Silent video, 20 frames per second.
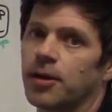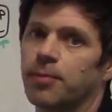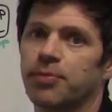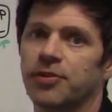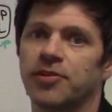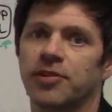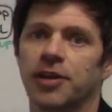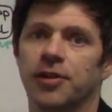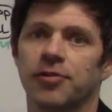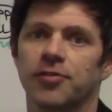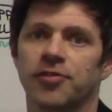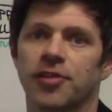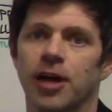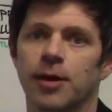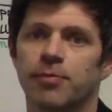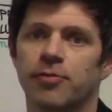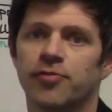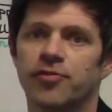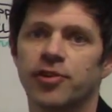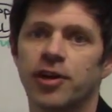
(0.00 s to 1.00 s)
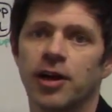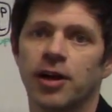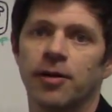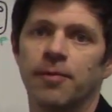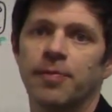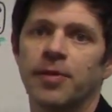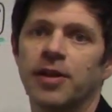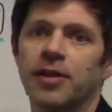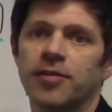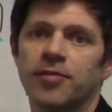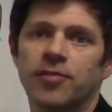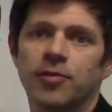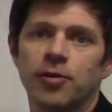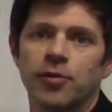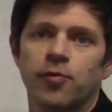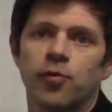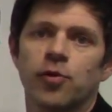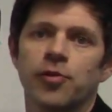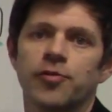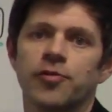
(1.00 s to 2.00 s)
a particular type of shell. So
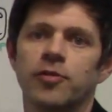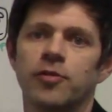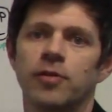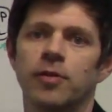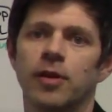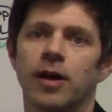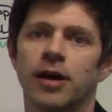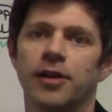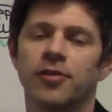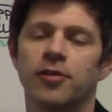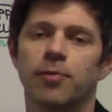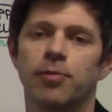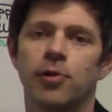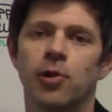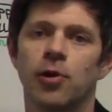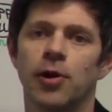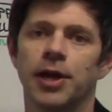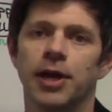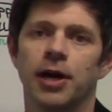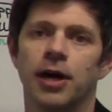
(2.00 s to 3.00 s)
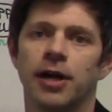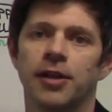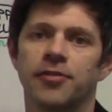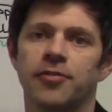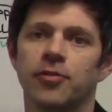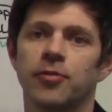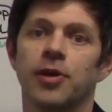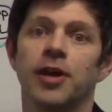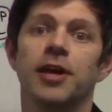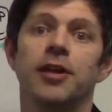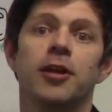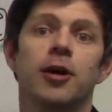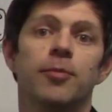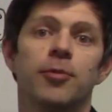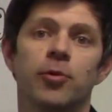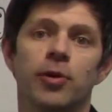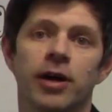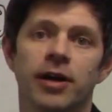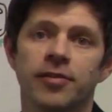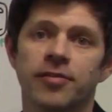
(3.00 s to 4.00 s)
if we're deploying onto
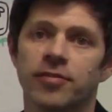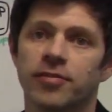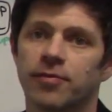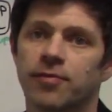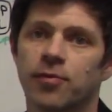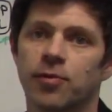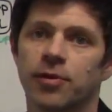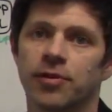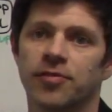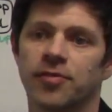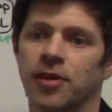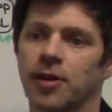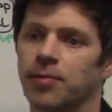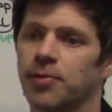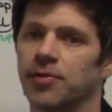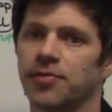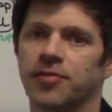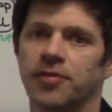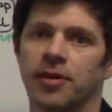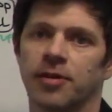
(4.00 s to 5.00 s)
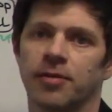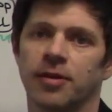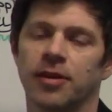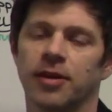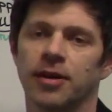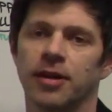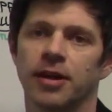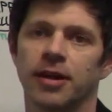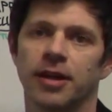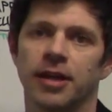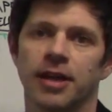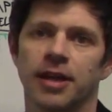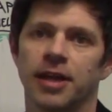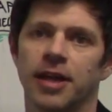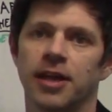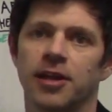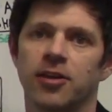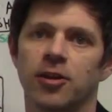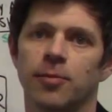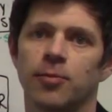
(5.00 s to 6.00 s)
AWS, for example, some
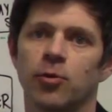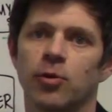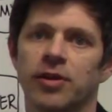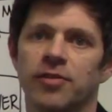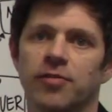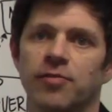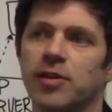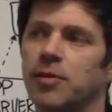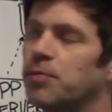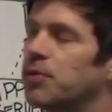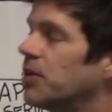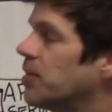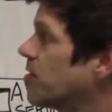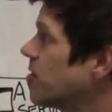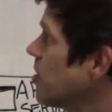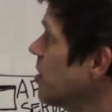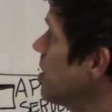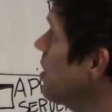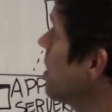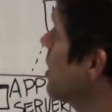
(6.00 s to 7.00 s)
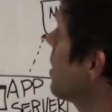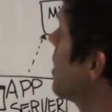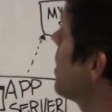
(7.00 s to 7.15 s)
AWS VPC,